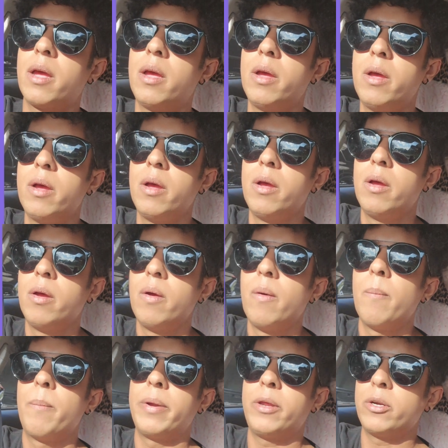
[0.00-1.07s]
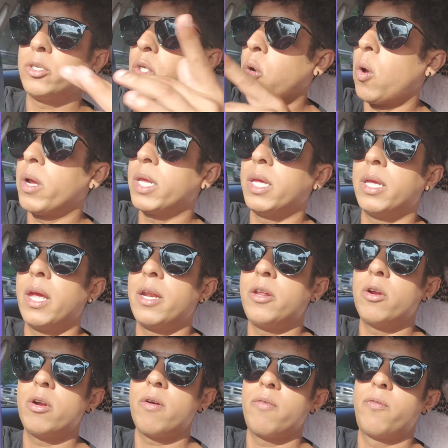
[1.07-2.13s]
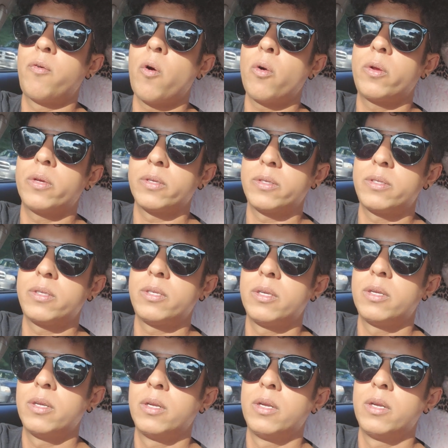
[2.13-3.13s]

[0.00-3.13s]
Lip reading: But you're talking and you're not focused.